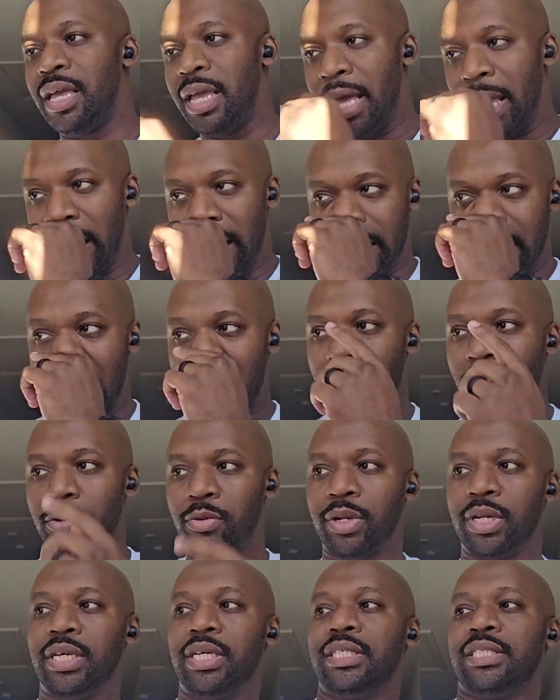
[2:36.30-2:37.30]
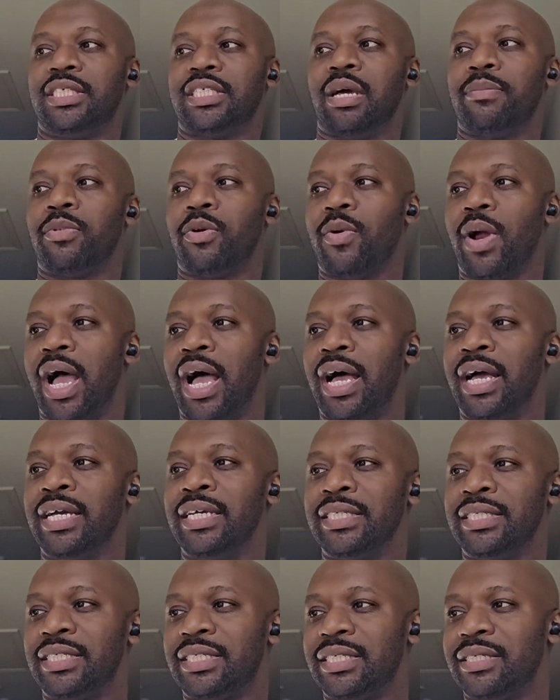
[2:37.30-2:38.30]
And not only
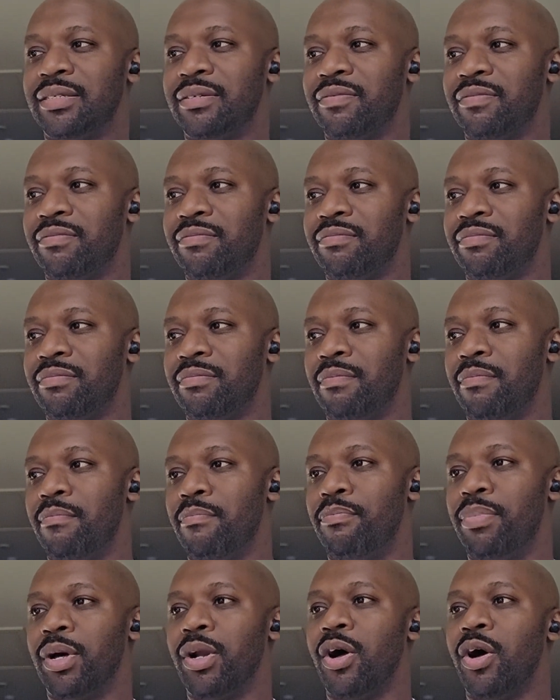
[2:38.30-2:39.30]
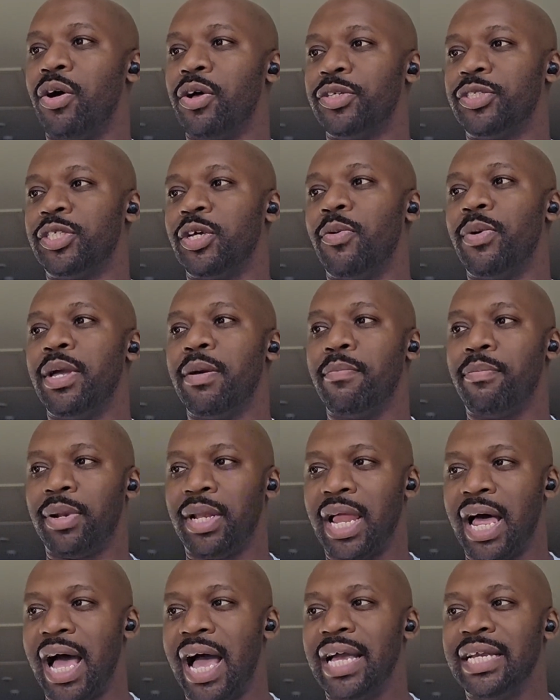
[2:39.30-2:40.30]
summarize, but also
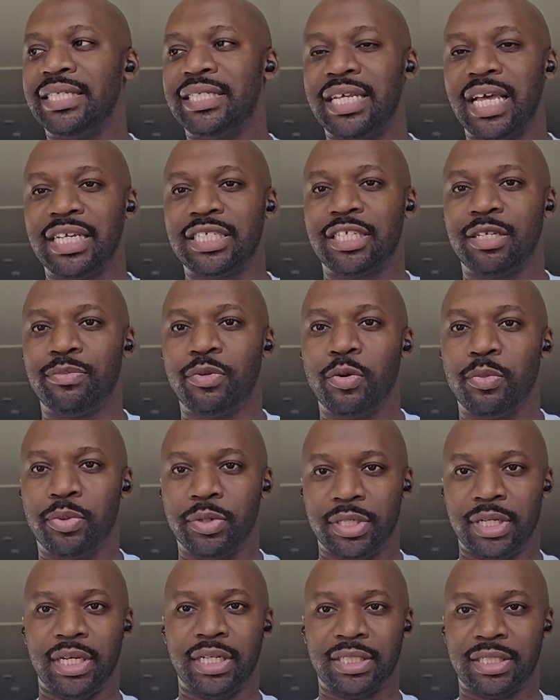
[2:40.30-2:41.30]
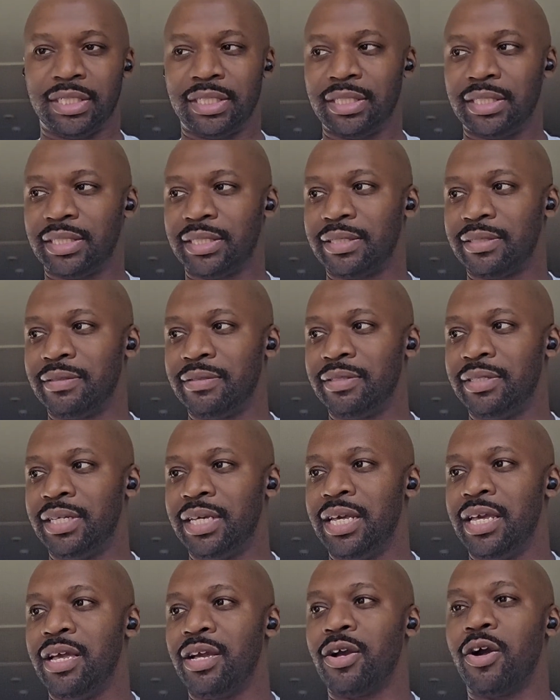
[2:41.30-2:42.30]
imply testable predictions
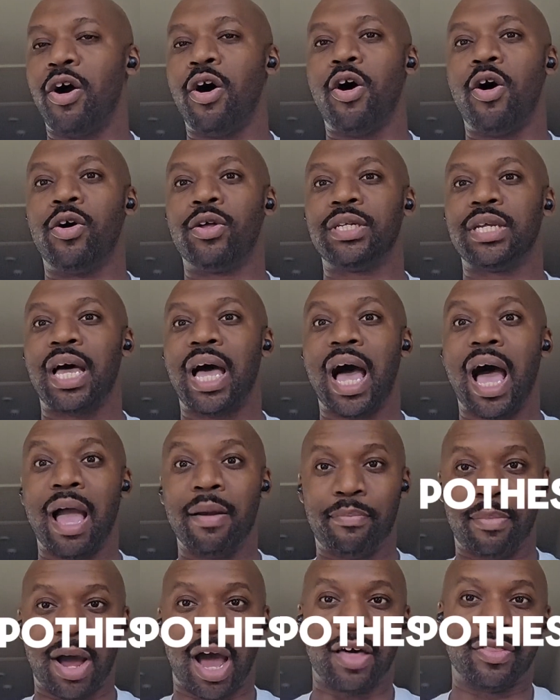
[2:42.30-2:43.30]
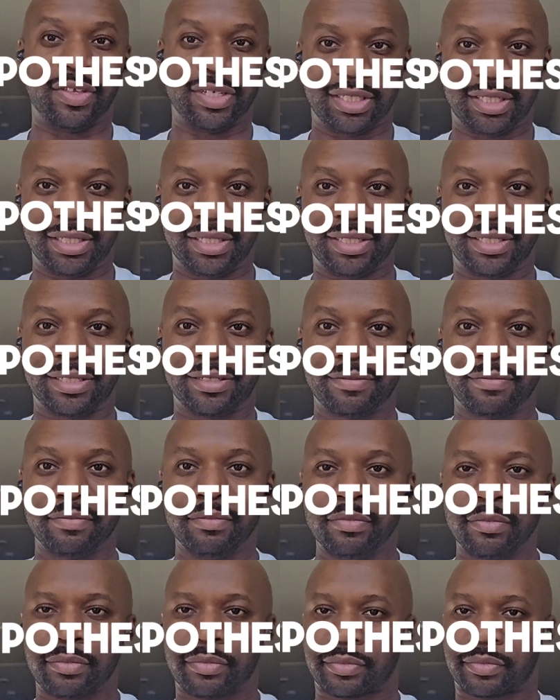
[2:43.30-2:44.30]
called hypotheses.
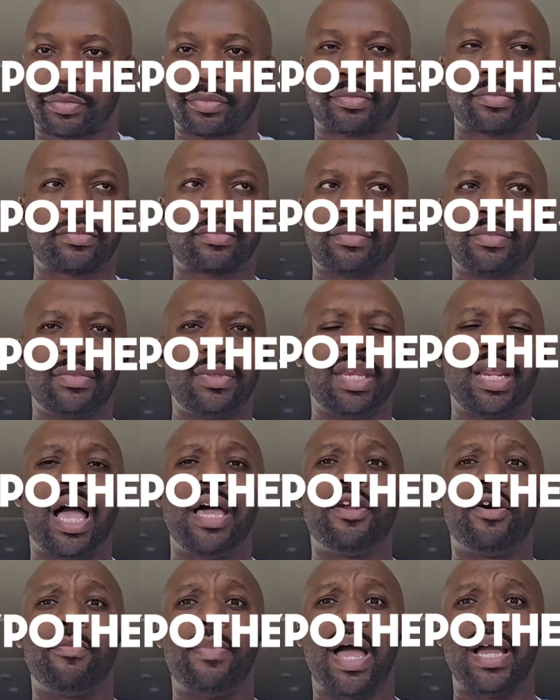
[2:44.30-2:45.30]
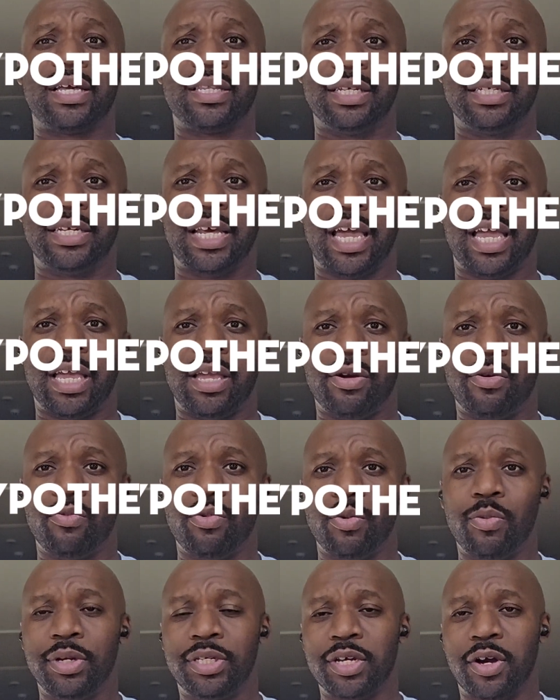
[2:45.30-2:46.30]
I know back in the day
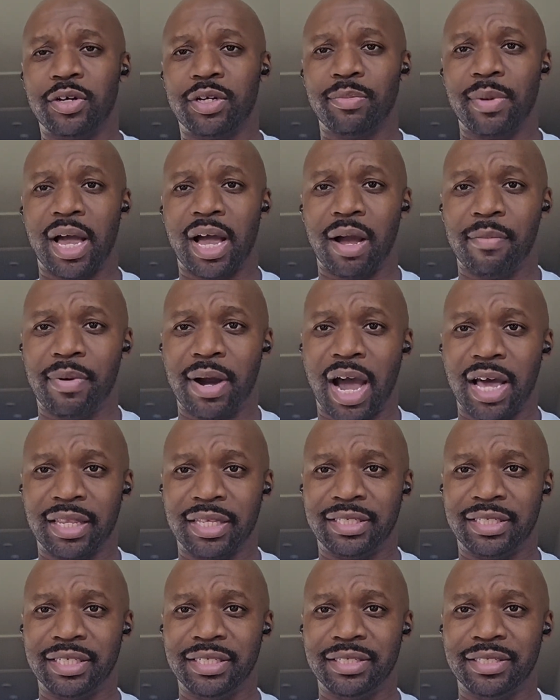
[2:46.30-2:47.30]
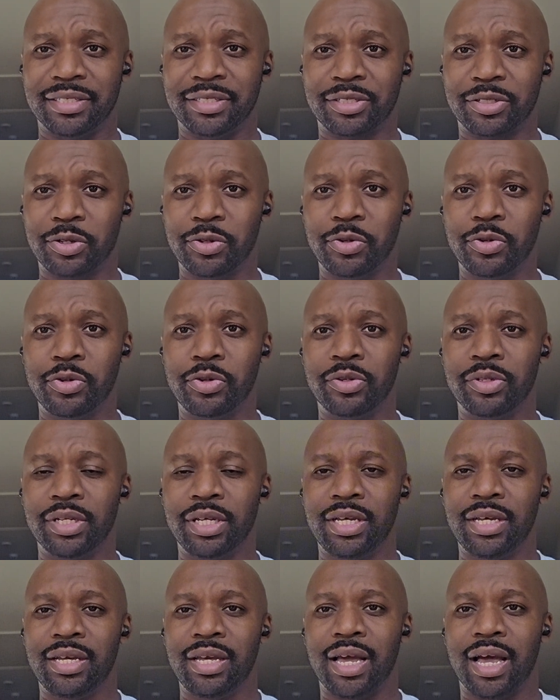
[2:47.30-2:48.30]
when we talked about hypotheses in school,
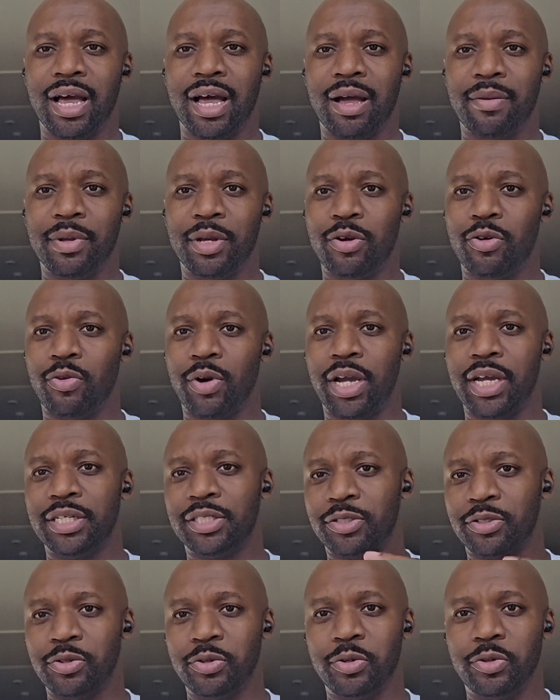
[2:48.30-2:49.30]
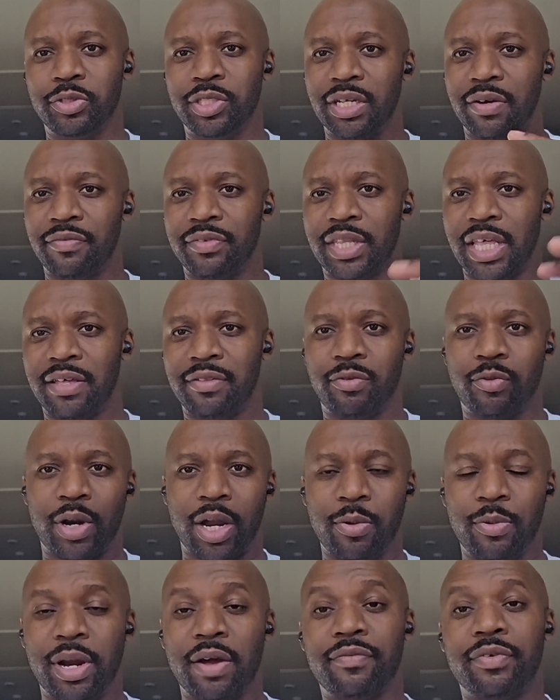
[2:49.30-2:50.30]
in grade school, 7th, 8th
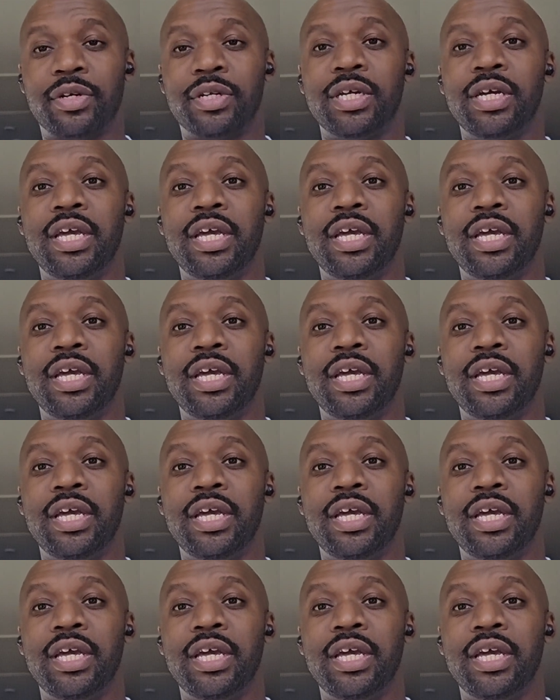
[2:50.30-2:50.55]
grade, whatever,